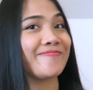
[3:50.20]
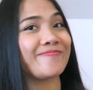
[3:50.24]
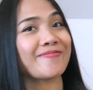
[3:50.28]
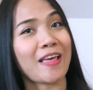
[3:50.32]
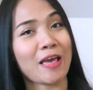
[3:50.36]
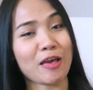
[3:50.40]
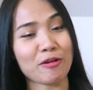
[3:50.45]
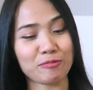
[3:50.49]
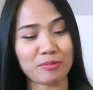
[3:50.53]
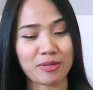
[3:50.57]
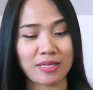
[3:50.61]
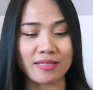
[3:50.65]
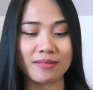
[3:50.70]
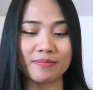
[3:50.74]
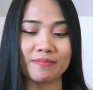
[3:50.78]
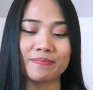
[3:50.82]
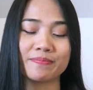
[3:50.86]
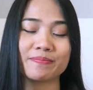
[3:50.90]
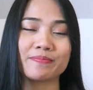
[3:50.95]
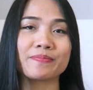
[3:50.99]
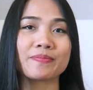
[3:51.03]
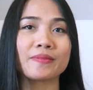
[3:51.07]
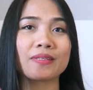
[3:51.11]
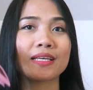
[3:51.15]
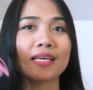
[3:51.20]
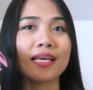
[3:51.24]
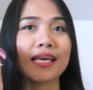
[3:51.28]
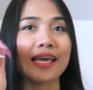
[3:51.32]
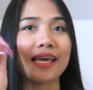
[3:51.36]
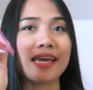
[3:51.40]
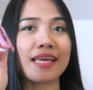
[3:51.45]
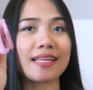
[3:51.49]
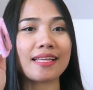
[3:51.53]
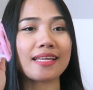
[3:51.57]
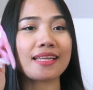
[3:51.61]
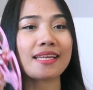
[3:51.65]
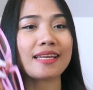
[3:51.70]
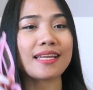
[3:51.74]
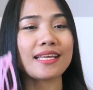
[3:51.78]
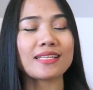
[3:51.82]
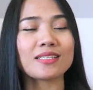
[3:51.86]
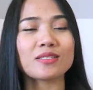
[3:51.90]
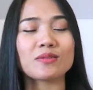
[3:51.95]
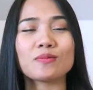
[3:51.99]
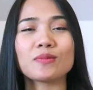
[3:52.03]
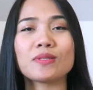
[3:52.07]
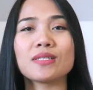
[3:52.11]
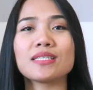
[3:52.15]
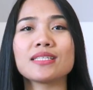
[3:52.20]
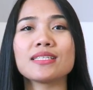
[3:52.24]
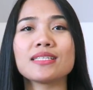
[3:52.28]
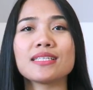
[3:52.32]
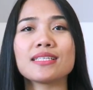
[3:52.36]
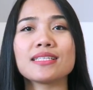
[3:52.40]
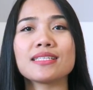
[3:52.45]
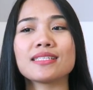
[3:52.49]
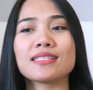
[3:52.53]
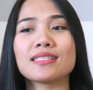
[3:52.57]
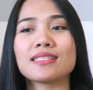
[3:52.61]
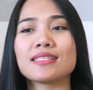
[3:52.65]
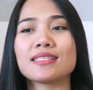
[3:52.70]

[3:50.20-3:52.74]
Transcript: Happy. And the next one is